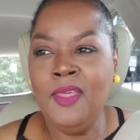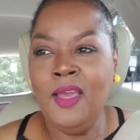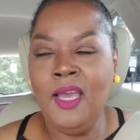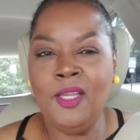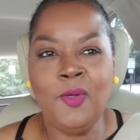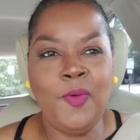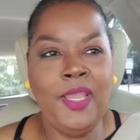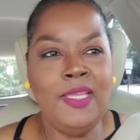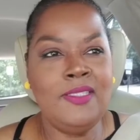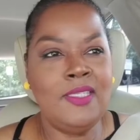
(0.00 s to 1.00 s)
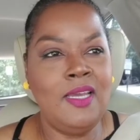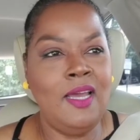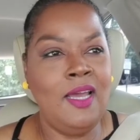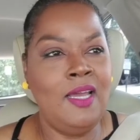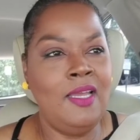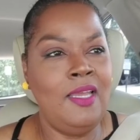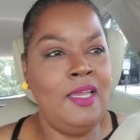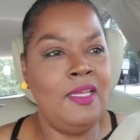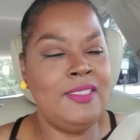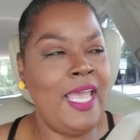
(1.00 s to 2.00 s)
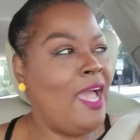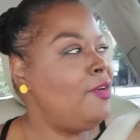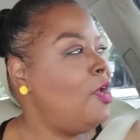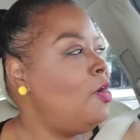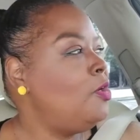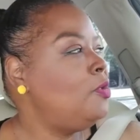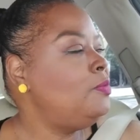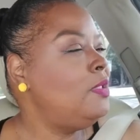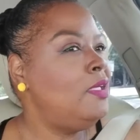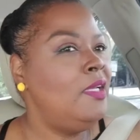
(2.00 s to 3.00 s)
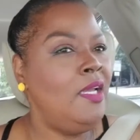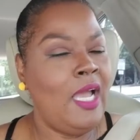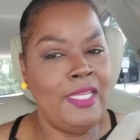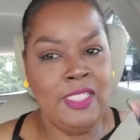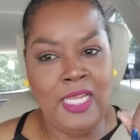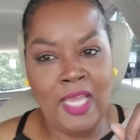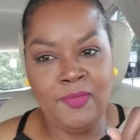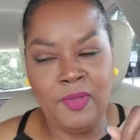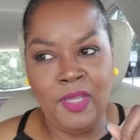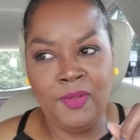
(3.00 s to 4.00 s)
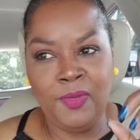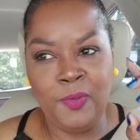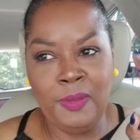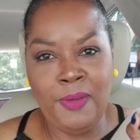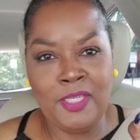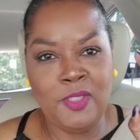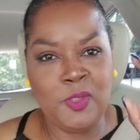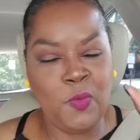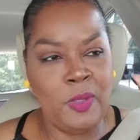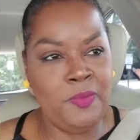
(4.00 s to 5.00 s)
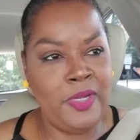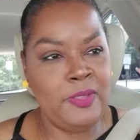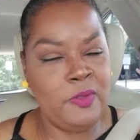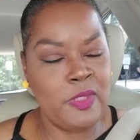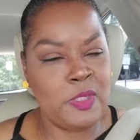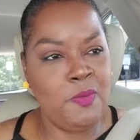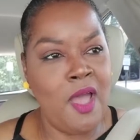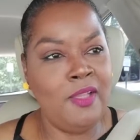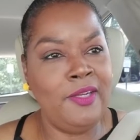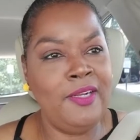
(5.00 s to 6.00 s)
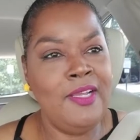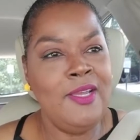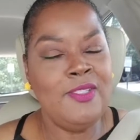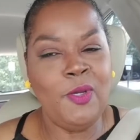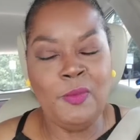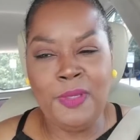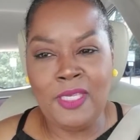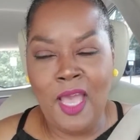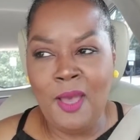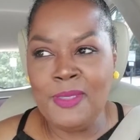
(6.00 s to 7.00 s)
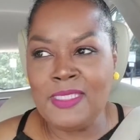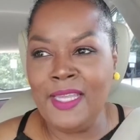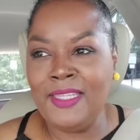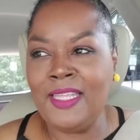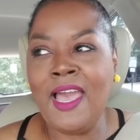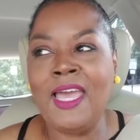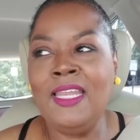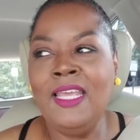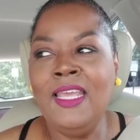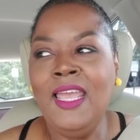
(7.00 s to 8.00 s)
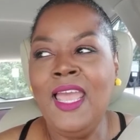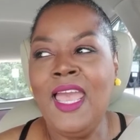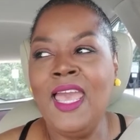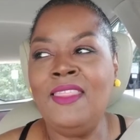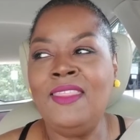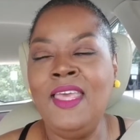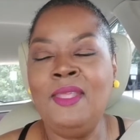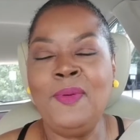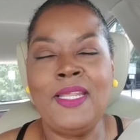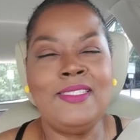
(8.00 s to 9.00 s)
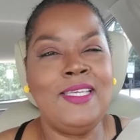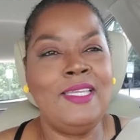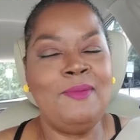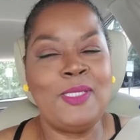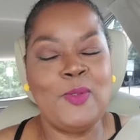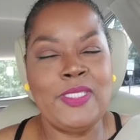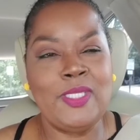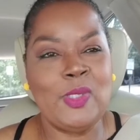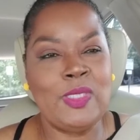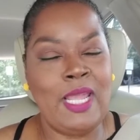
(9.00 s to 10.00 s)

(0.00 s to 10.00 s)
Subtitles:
A great townhome. I did have 3 bedrooms. 1 bedroom was smaller, so it would be comments like that. And then, but I said, my twin sister and